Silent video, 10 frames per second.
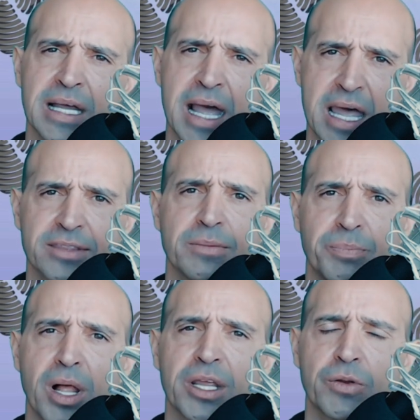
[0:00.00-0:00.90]
at the
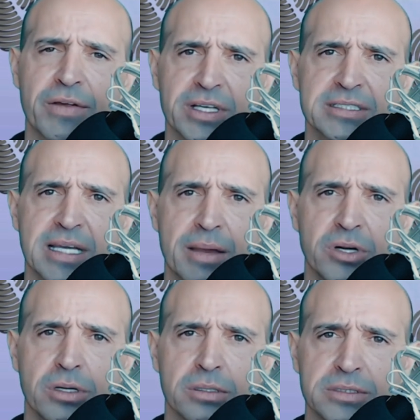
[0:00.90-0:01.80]
polygraph
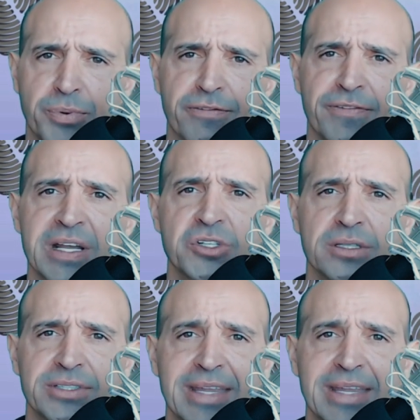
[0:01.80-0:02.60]
examiner, the professional that